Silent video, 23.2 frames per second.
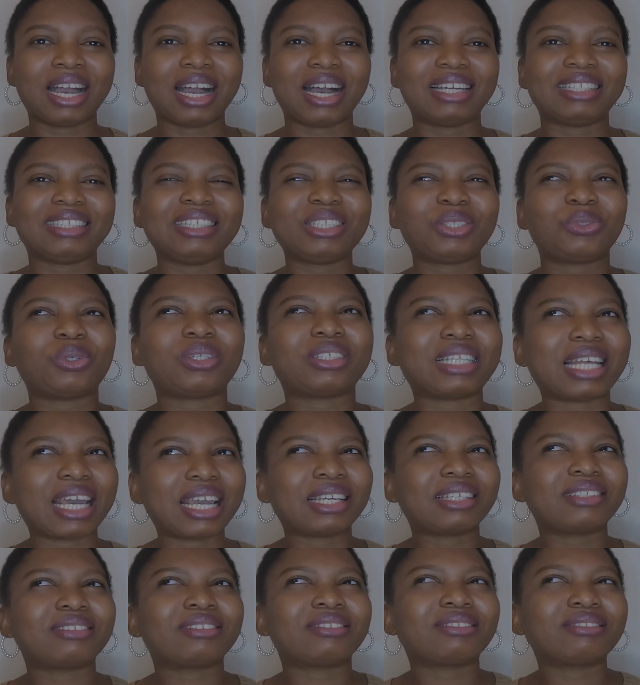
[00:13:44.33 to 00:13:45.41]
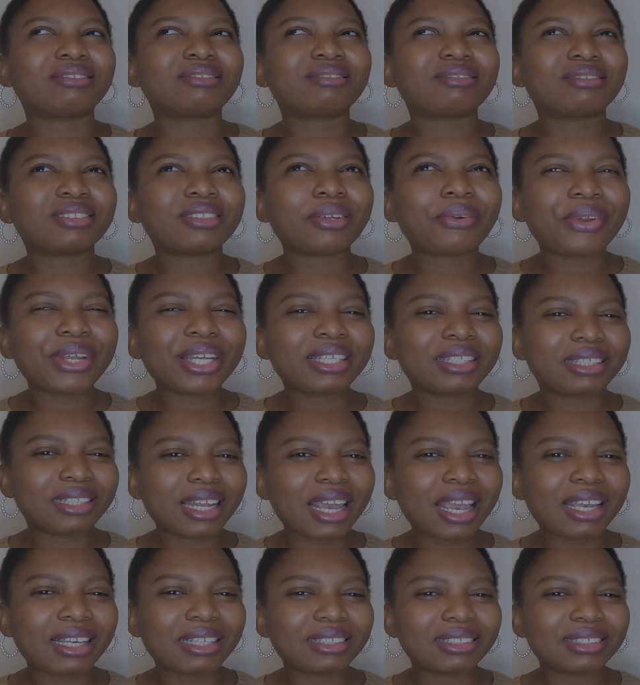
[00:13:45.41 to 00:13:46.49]
And this was like 3
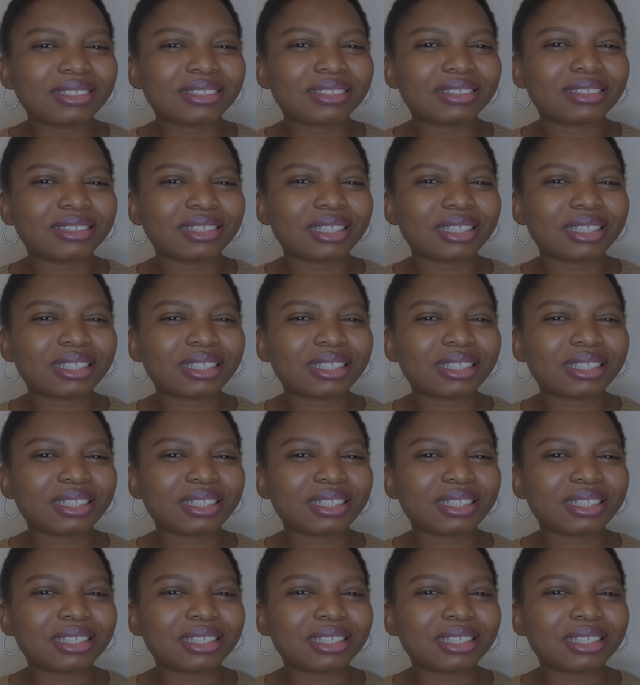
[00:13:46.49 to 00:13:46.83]
days.